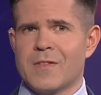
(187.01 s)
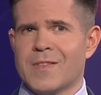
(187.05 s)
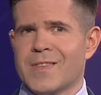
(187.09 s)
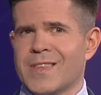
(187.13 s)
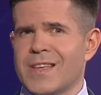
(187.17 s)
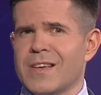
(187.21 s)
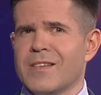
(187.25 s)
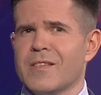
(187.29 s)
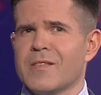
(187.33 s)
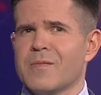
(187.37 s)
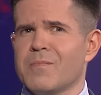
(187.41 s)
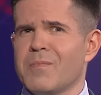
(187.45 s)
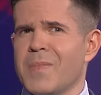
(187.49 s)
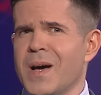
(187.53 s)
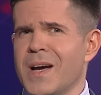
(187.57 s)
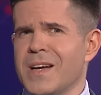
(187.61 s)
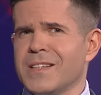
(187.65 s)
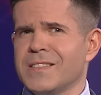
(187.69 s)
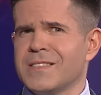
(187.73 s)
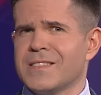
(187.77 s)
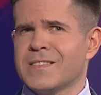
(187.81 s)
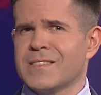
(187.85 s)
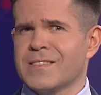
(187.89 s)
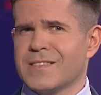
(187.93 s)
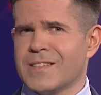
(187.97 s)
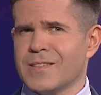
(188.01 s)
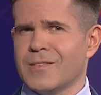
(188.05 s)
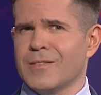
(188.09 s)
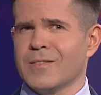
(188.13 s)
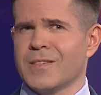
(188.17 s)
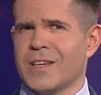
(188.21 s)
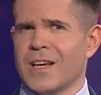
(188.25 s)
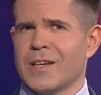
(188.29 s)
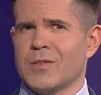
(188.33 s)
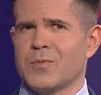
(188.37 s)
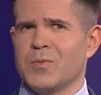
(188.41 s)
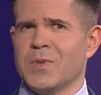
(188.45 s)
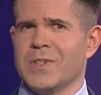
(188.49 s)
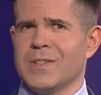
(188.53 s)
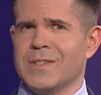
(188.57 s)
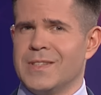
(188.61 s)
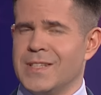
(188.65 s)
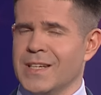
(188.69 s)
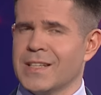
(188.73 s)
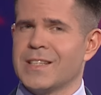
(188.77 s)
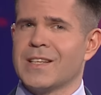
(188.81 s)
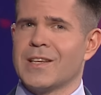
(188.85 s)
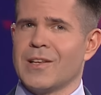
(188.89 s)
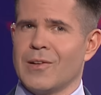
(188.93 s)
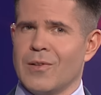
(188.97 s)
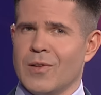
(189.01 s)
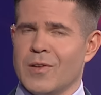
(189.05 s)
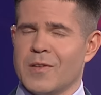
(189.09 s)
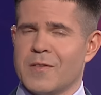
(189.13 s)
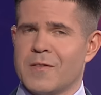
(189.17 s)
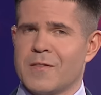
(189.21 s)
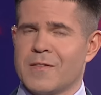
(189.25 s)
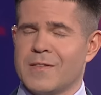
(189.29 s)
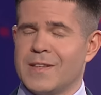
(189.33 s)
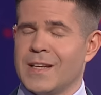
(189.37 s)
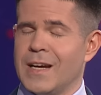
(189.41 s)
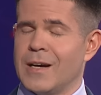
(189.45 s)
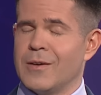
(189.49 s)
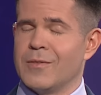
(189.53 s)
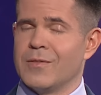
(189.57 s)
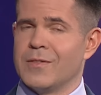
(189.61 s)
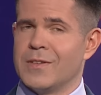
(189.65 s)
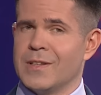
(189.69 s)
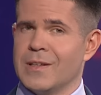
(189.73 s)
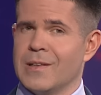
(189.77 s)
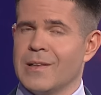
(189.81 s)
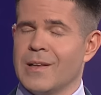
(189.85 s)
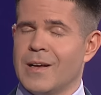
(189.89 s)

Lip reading: Things might still get ridiculous down the